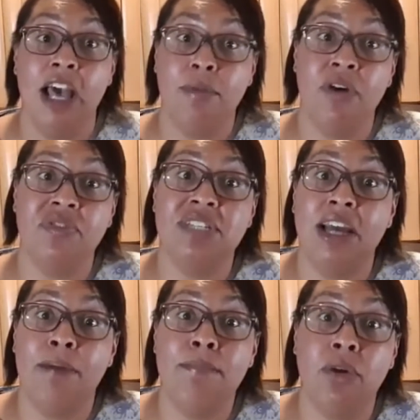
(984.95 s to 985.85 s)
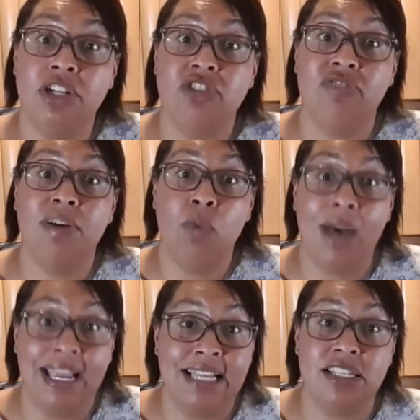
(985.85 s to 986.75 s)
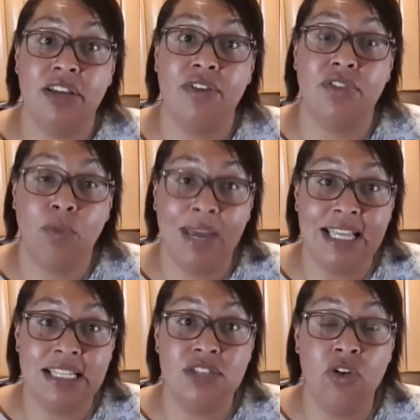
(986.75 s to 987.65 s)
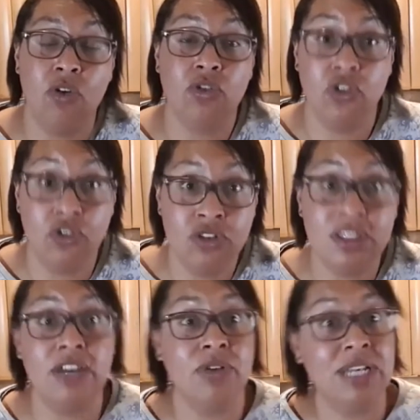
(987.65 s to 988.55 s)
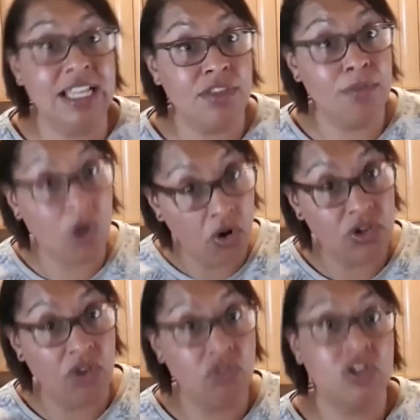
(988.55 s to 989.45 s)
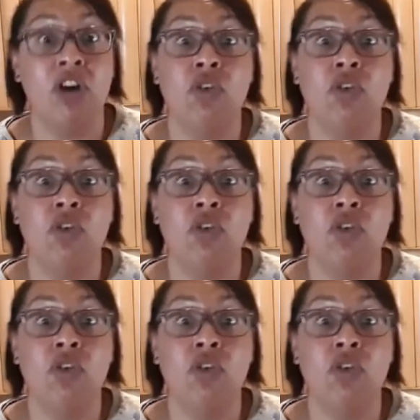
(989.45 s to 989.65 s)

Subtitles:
But obviously I'm monitoring weight. So if the weight's not good, then I would leave them on longer.